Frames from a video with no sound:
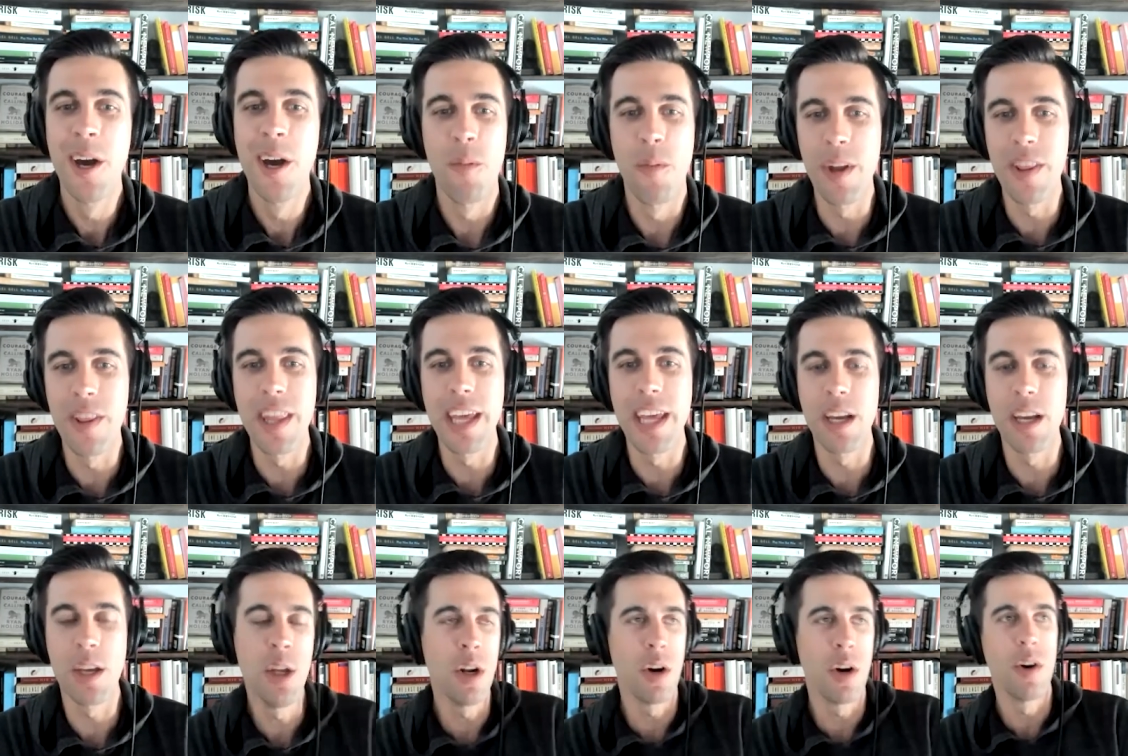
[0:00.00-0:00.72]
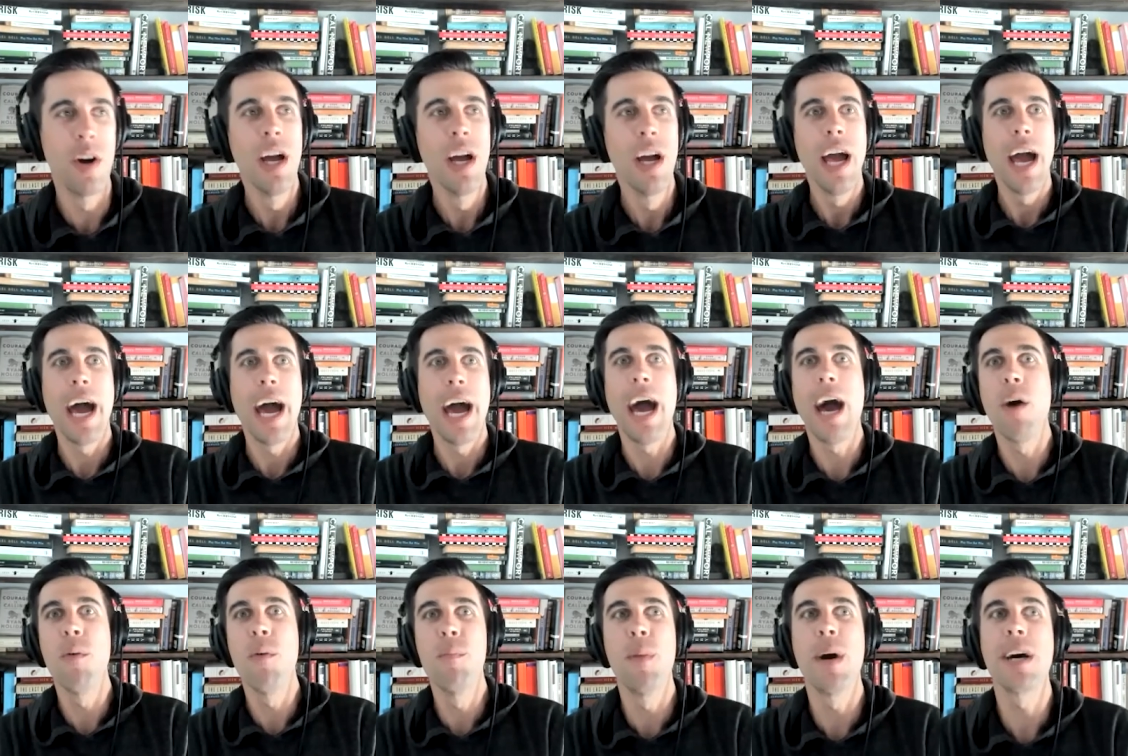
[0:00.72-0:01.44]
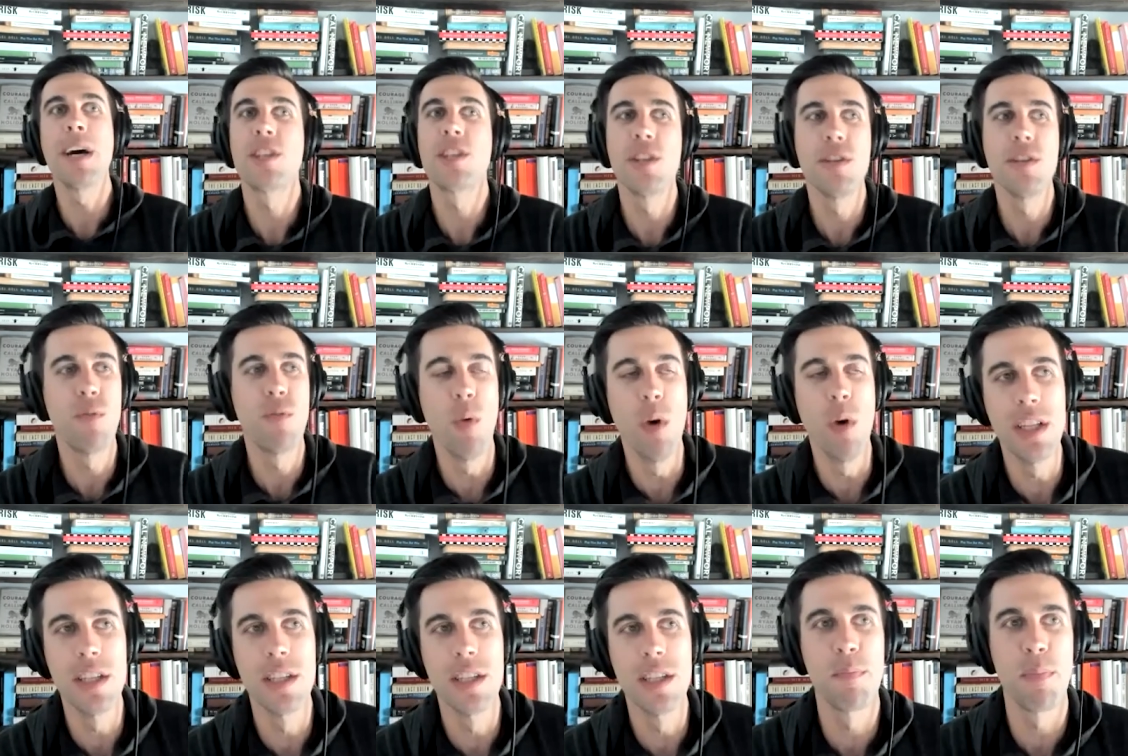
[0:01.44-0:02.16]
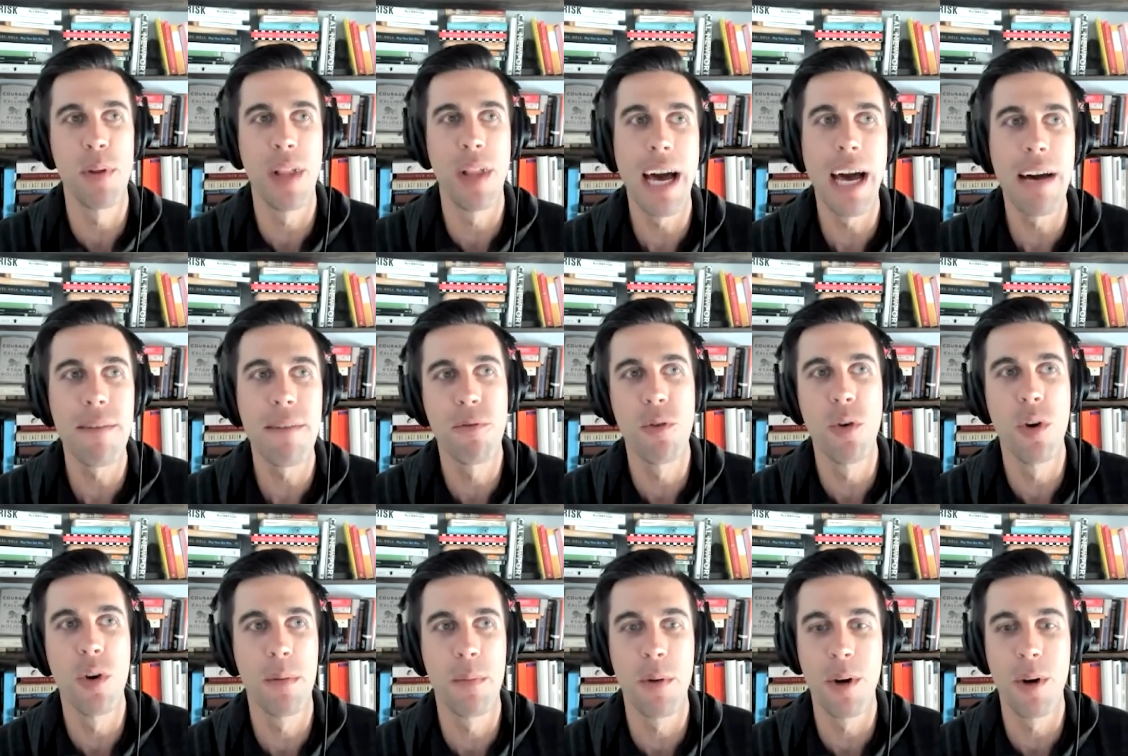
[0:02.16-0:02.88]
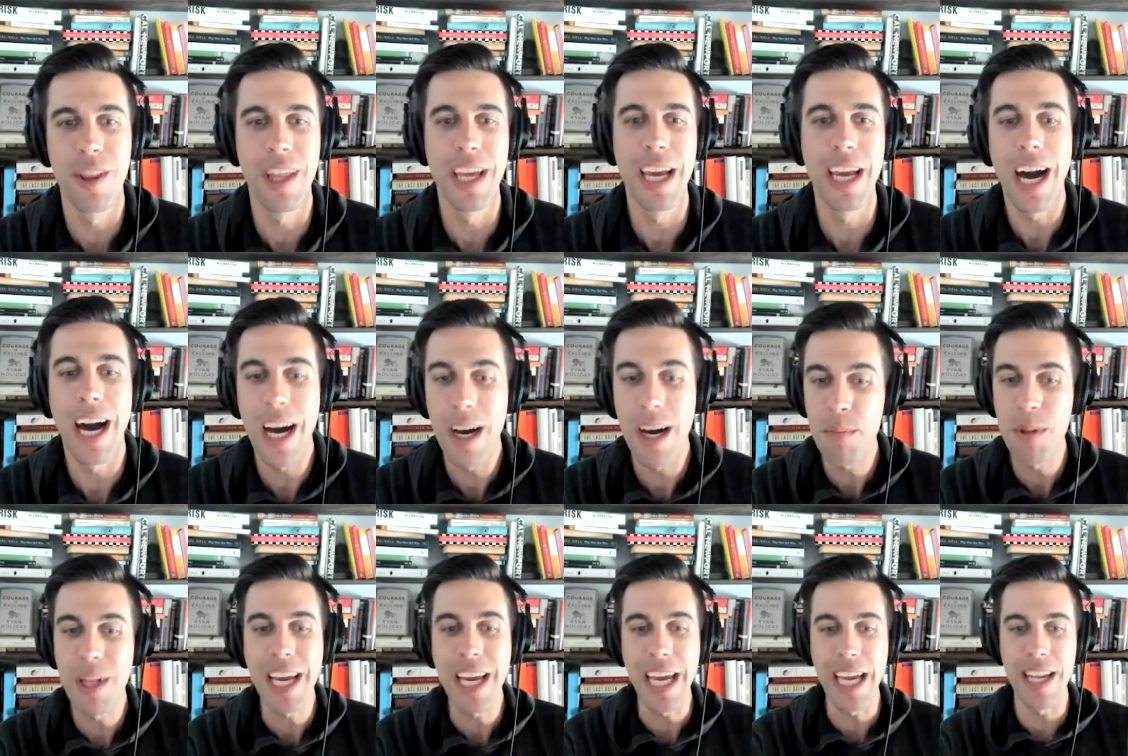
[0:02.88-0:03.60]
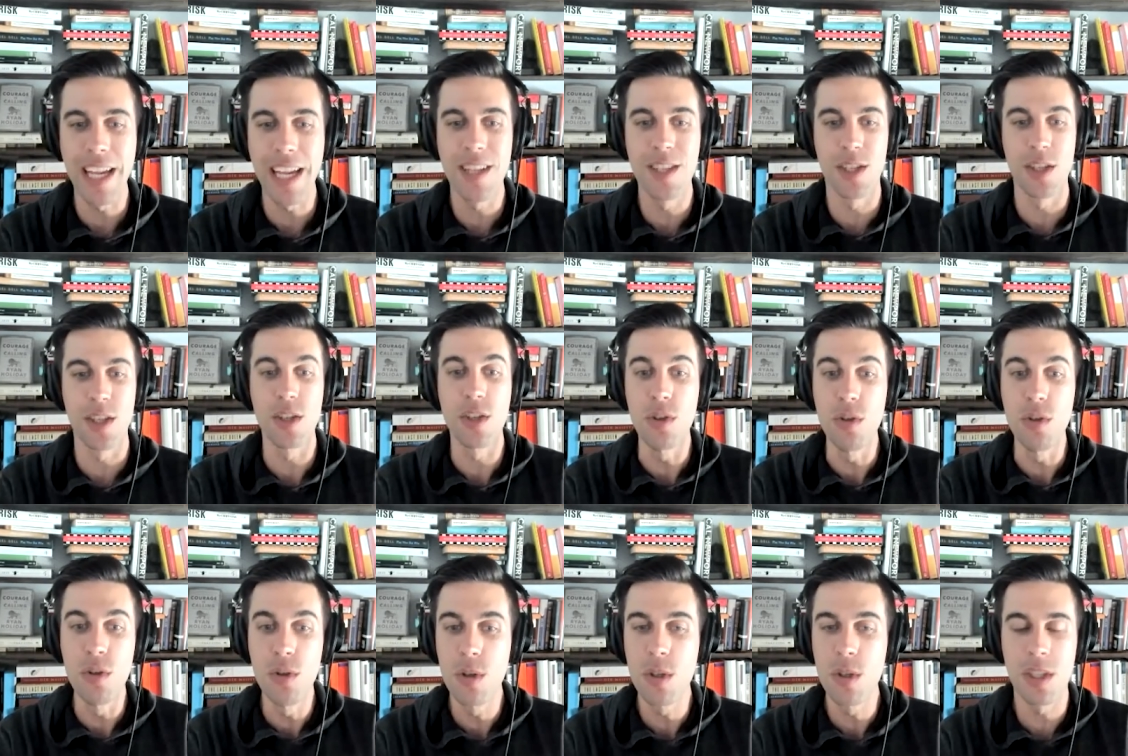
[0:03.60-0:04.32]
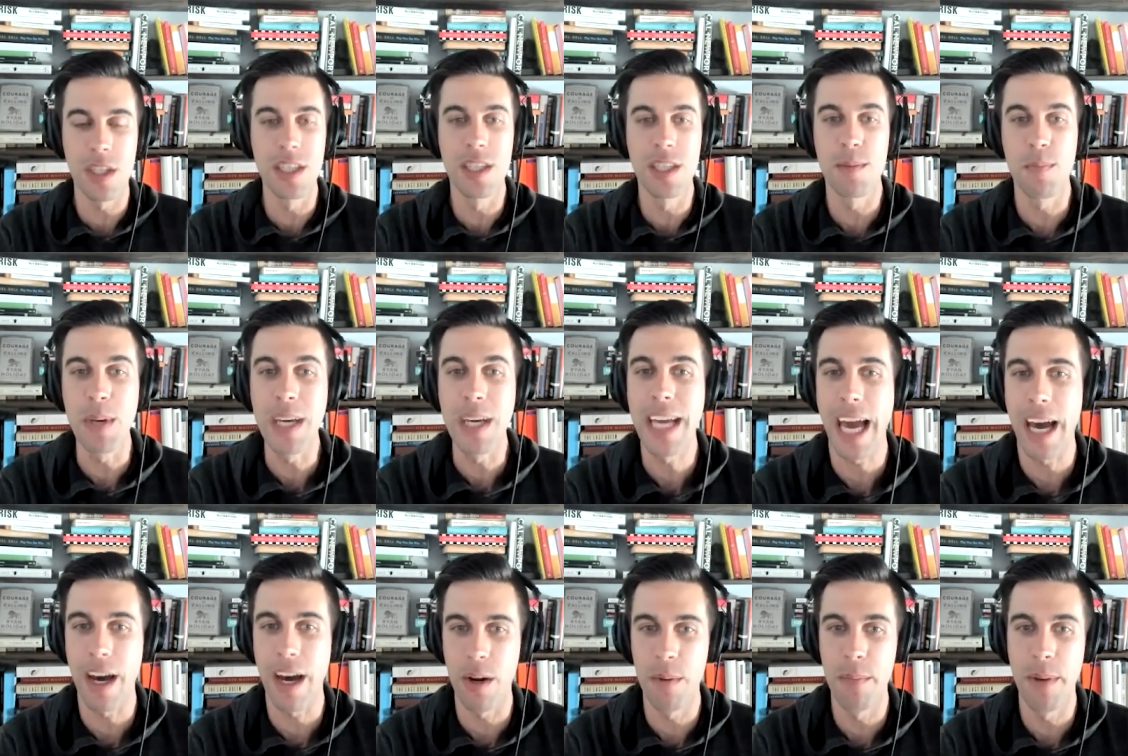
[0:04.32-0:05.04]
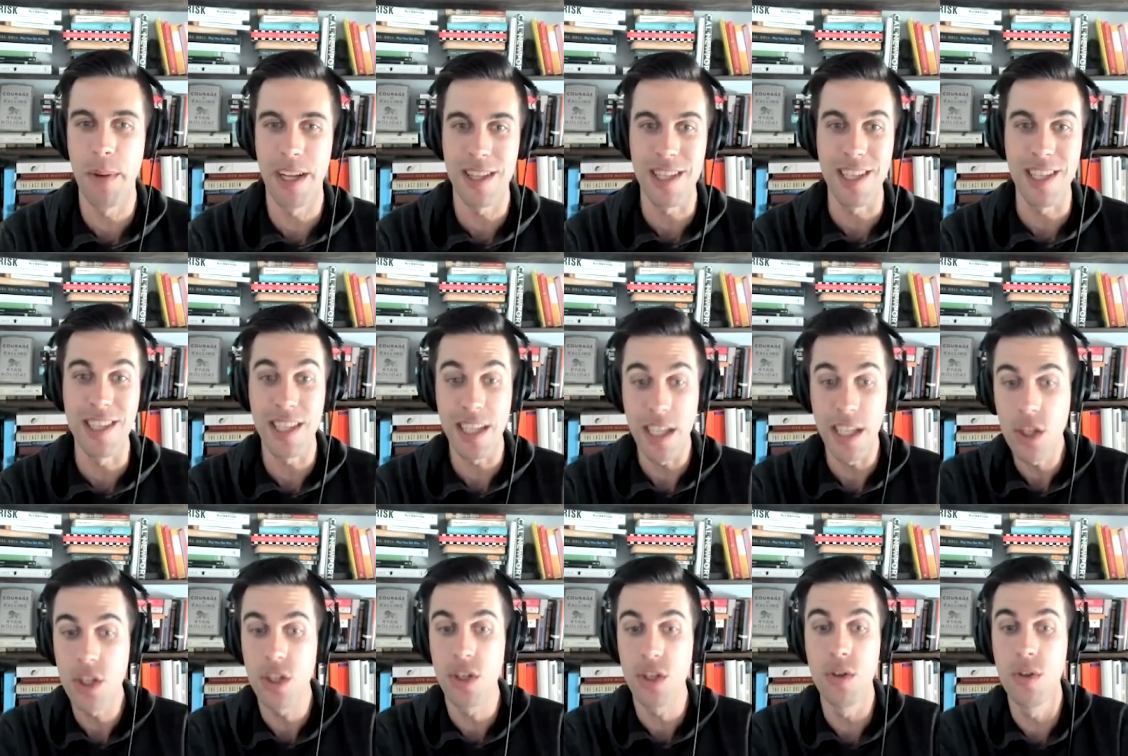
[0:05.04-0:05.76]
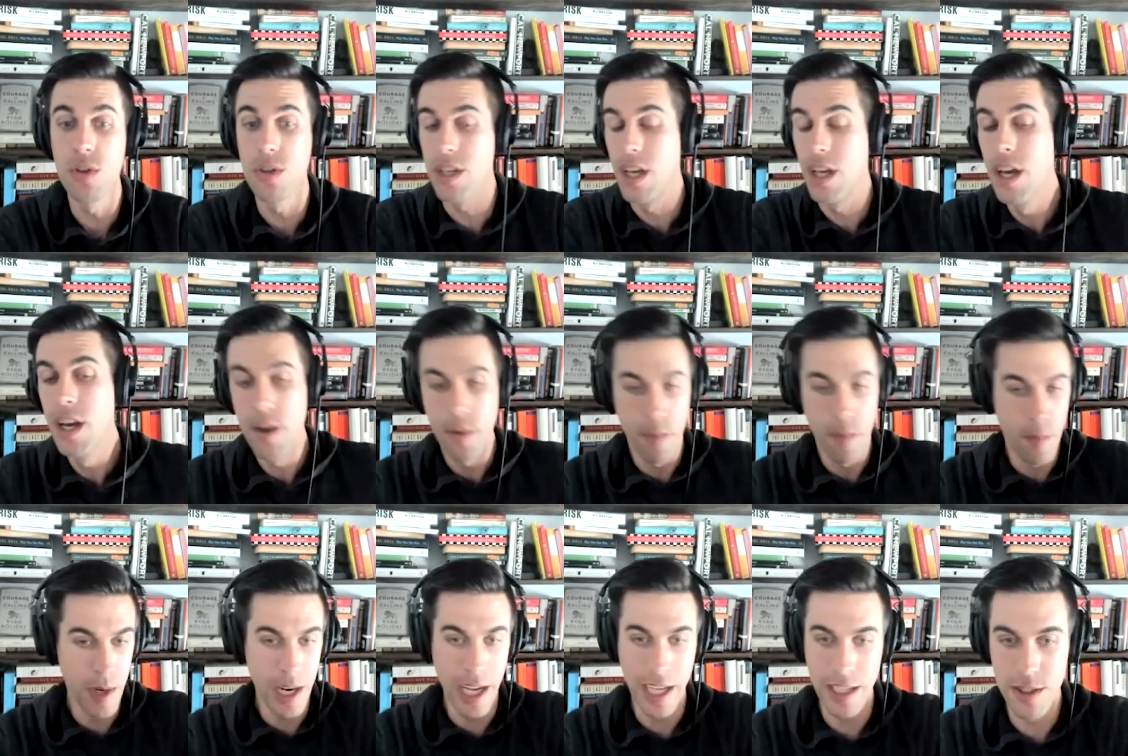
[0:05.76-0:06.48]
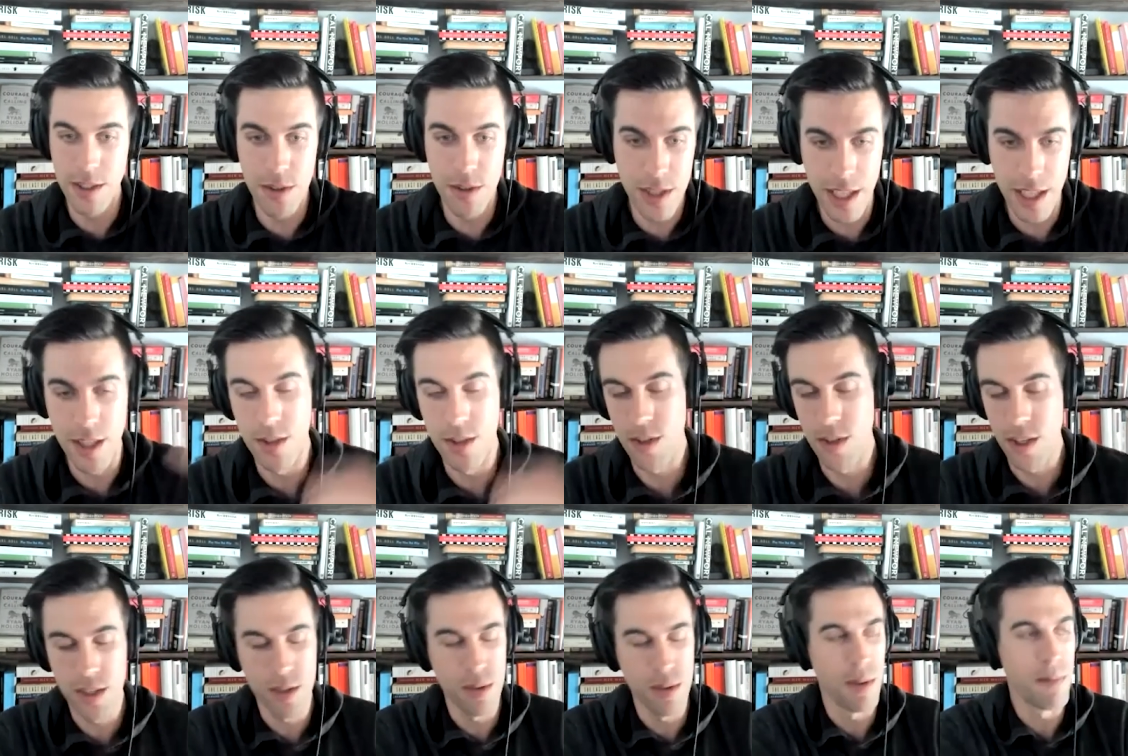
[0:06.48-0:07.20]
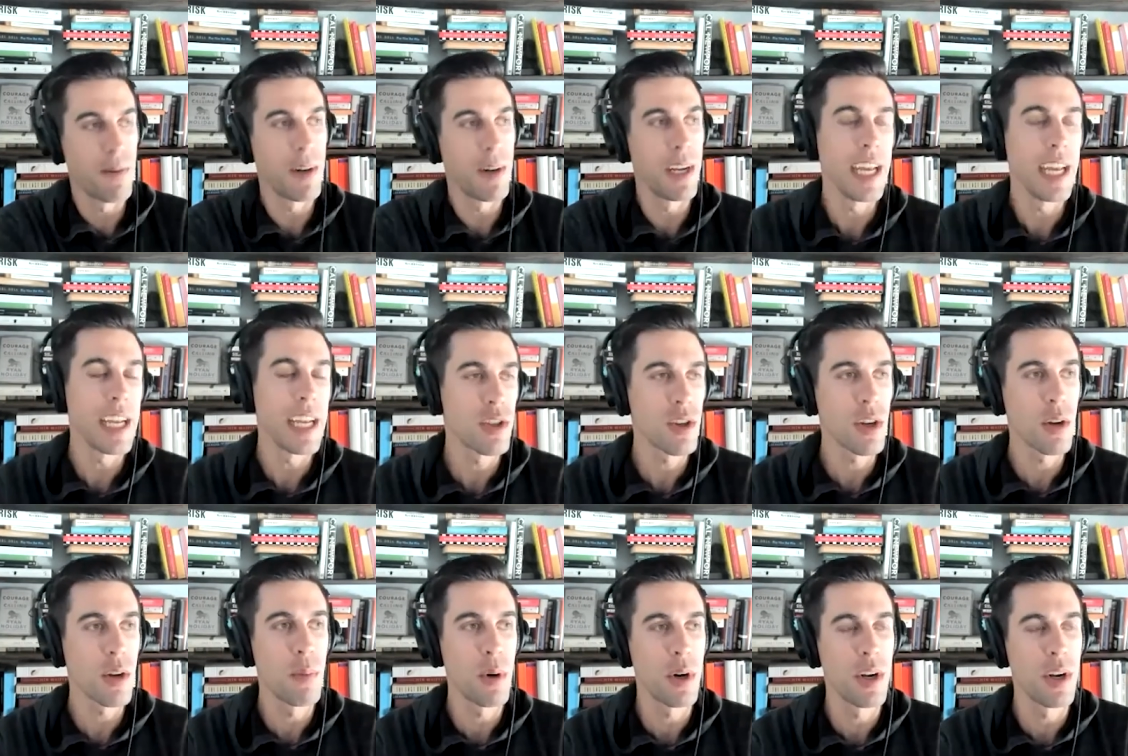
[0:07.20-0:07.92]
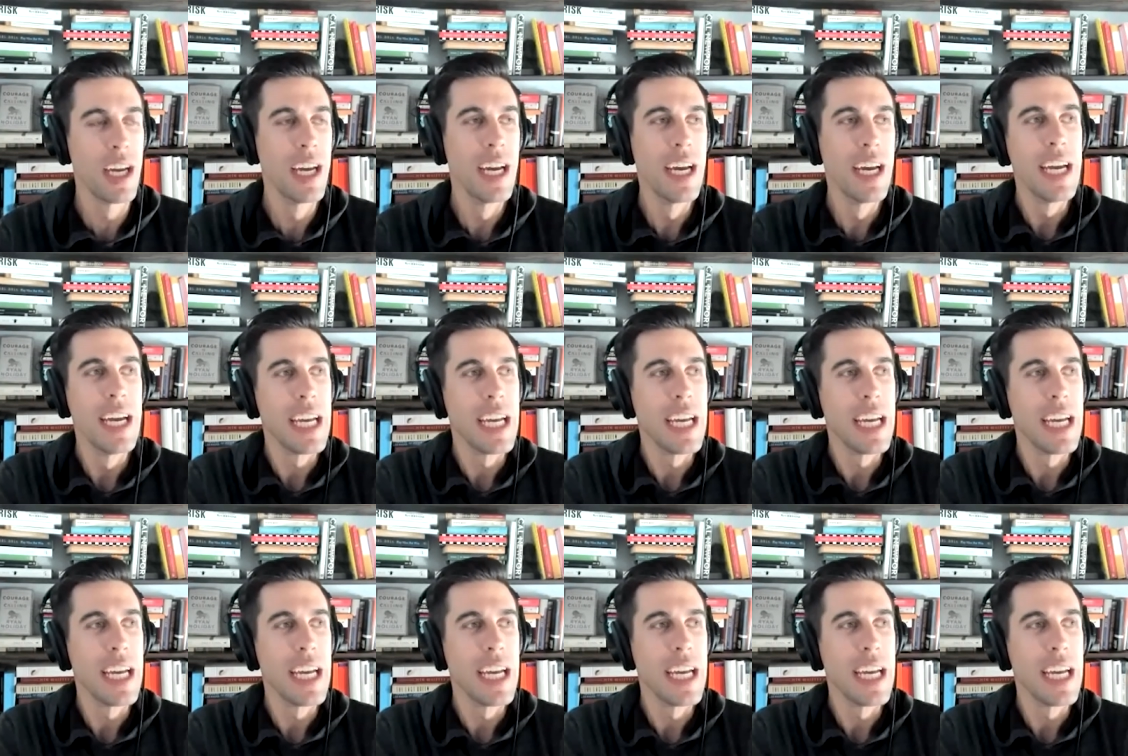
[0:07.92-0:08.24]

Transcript: when they you know how much of one's platform are they obligated to use to speak out about these issues when as you said there's also a financial component